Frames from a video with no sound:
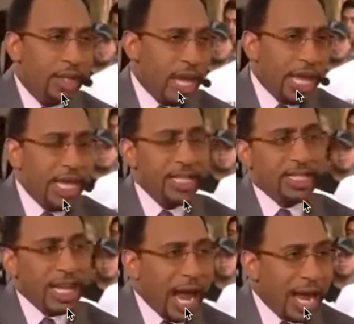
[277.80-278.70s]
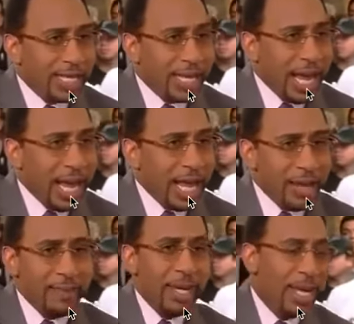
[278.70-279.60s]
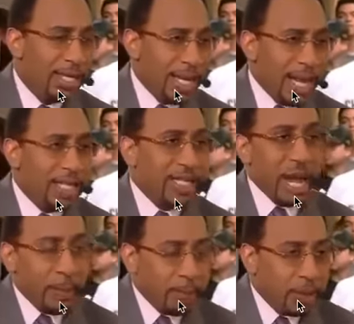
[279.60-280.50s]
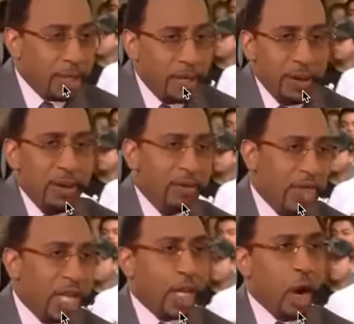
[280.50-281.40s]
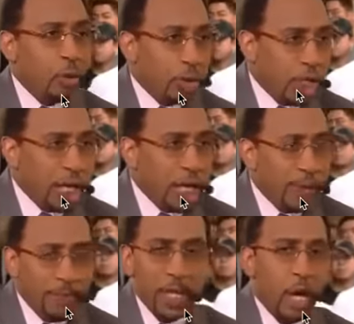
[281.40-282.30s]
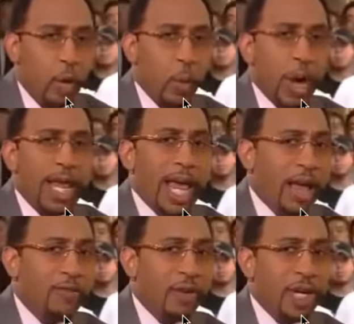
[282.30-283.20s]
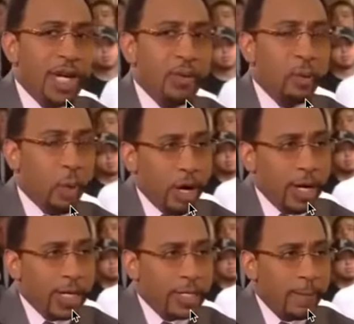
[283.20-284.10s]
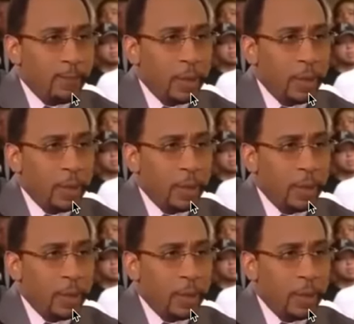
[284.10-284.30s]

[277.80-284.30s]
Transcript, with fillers: their inside game, their depth, their coaching, whatever it was.